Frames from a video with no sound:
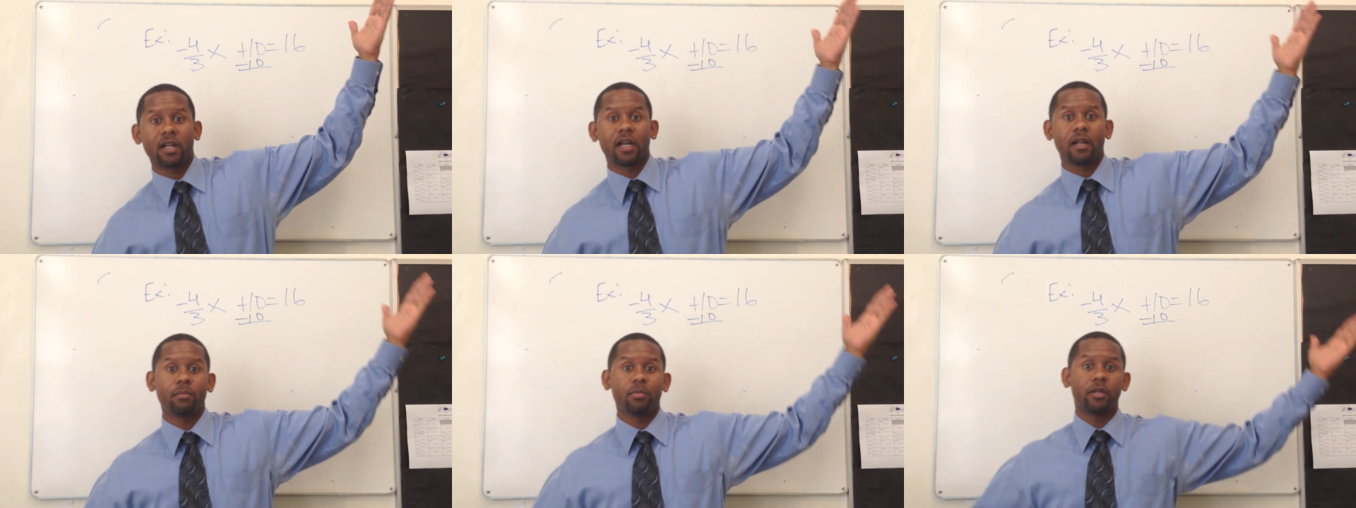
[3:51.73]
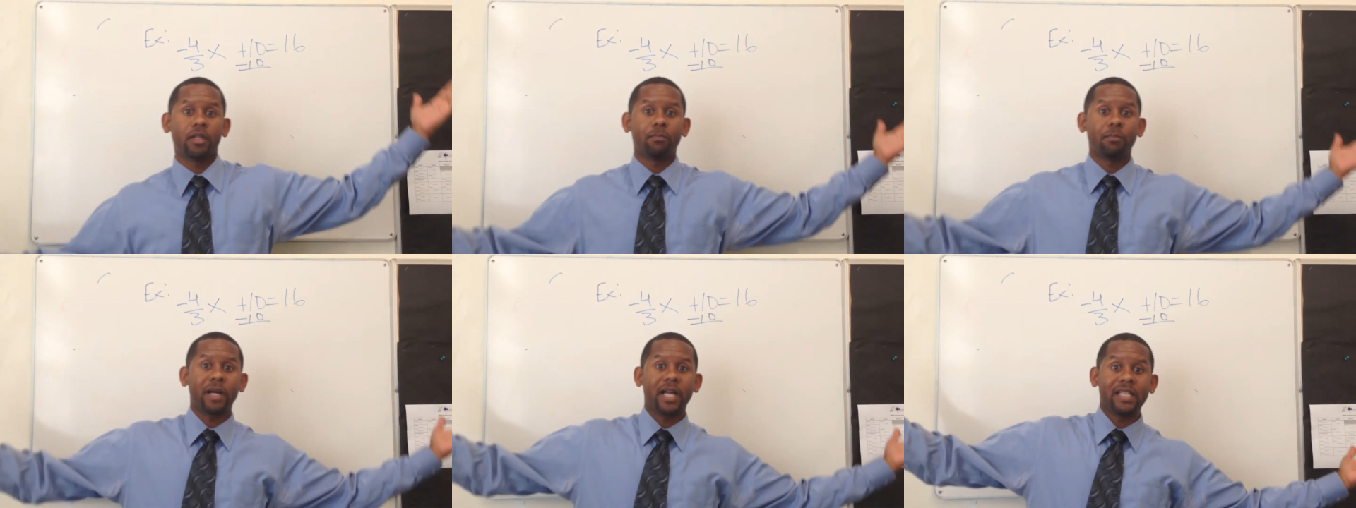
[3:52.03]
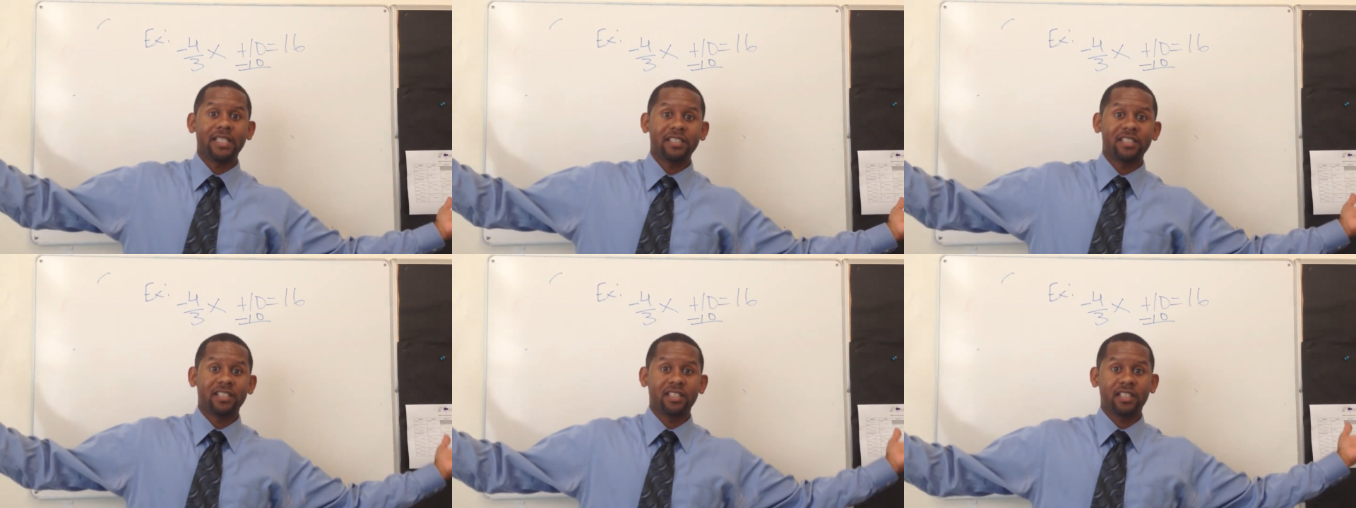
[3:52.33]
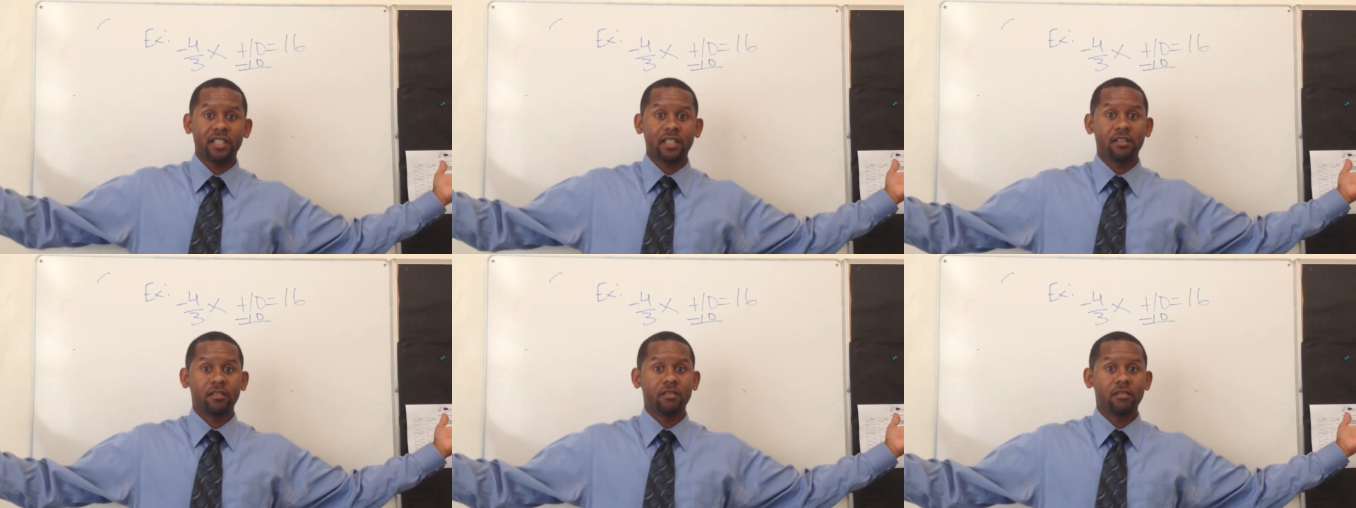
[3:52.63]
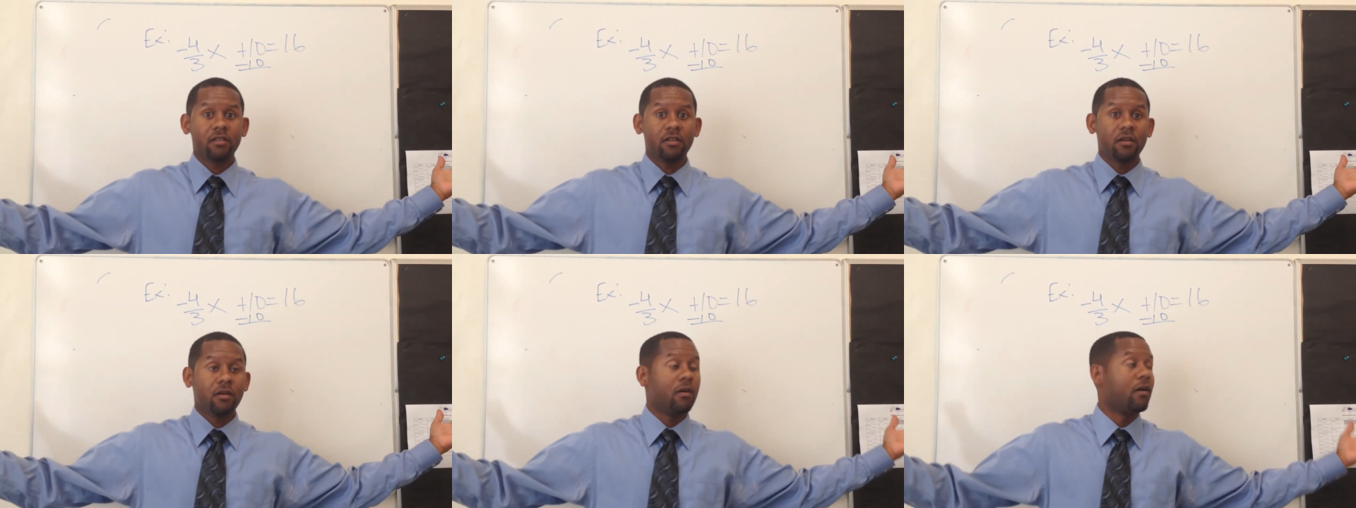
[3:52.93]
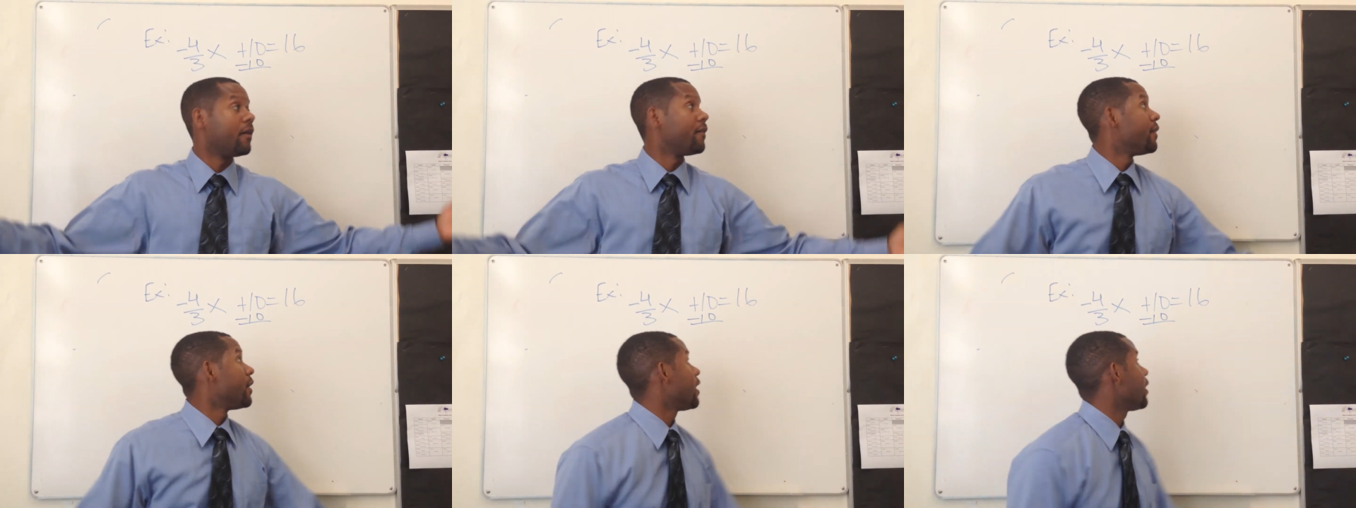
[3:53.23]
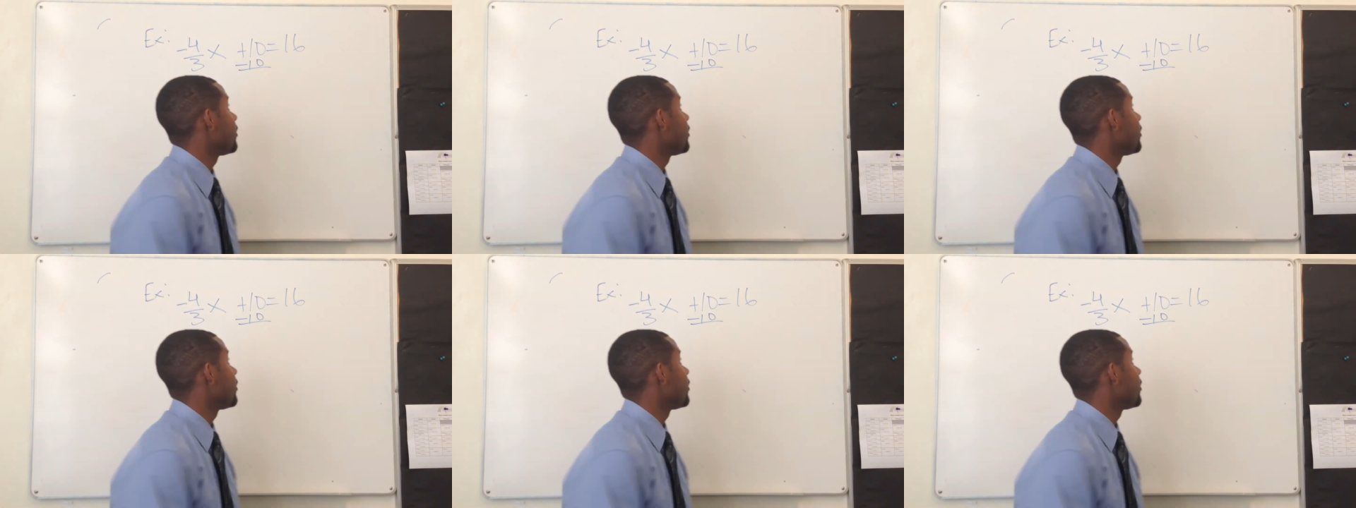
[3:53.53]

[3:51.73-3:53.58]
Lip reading: I got to put a minus 10 on